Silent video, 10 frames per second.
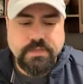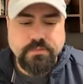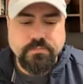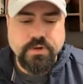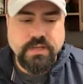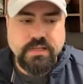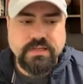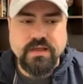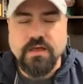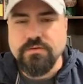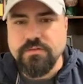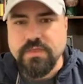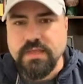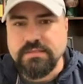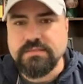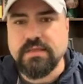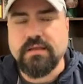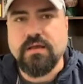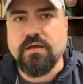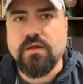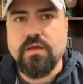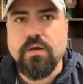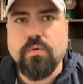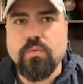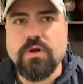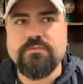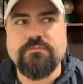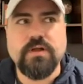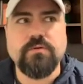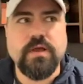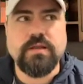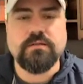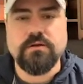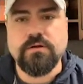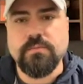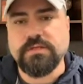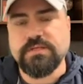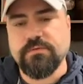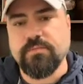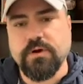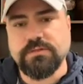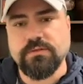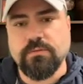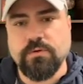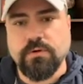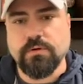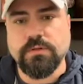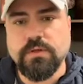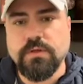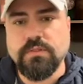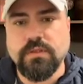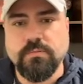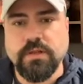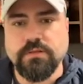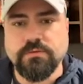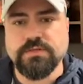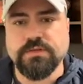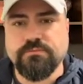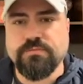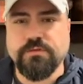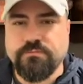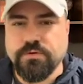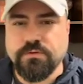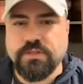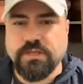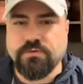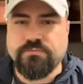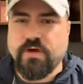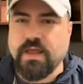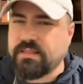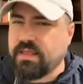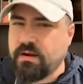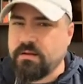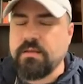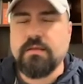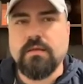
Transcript: Bringing in other things, like what a fun way to learn about different parts of the world than by using the food that you find there.